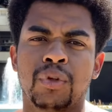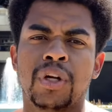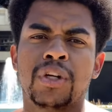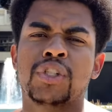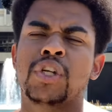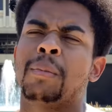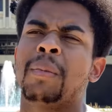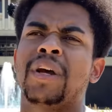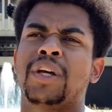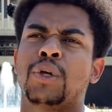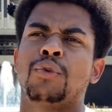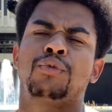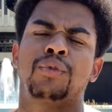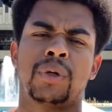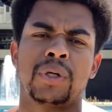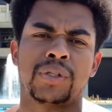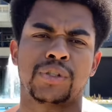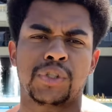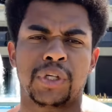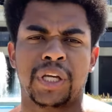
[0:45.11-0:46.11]
to make you
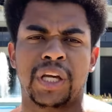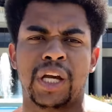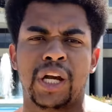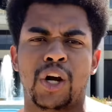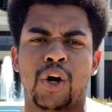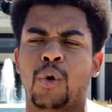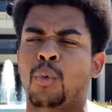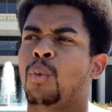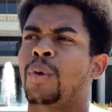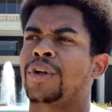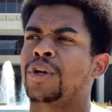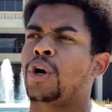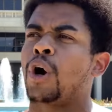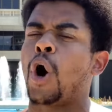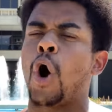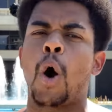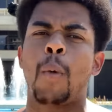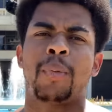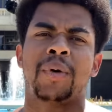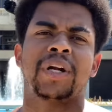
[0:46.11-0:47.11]
feel insecure when you're
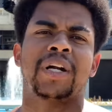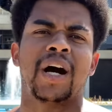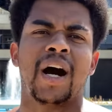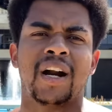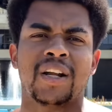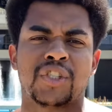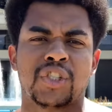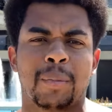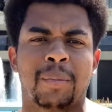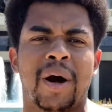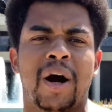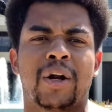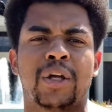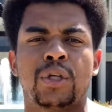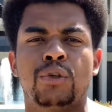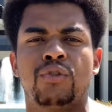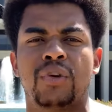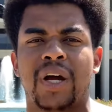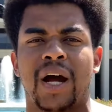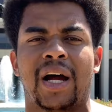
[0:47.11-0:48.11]
open and honest about it
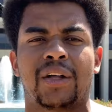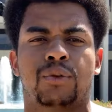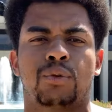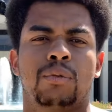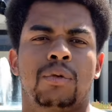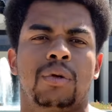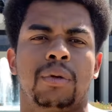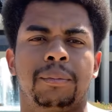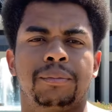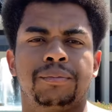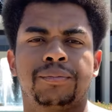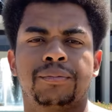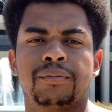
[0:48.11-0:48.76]
and you've got through them?